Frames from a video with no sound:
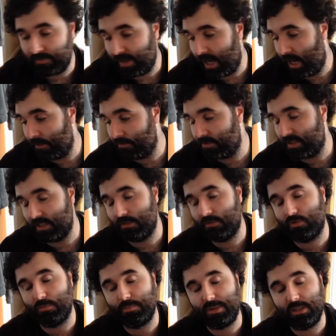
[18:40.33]
I have seen
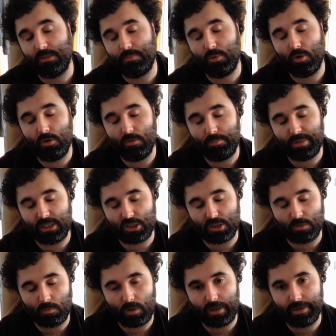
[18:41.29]
some people bitching
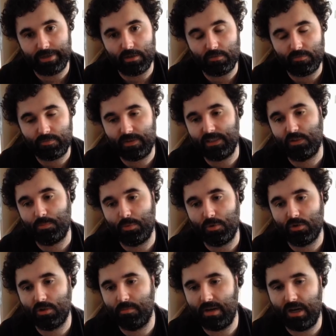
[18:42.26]
and whining on
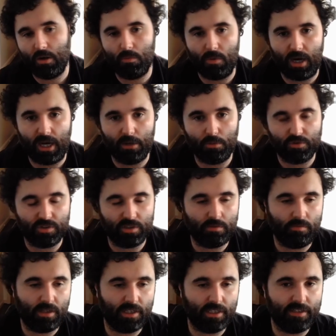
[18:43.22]
Facebook about why wasn't
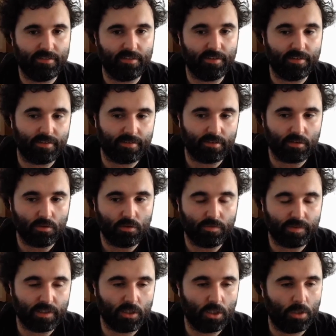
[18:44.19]
it released as a single
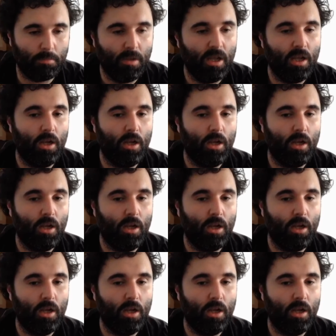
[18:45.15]
film.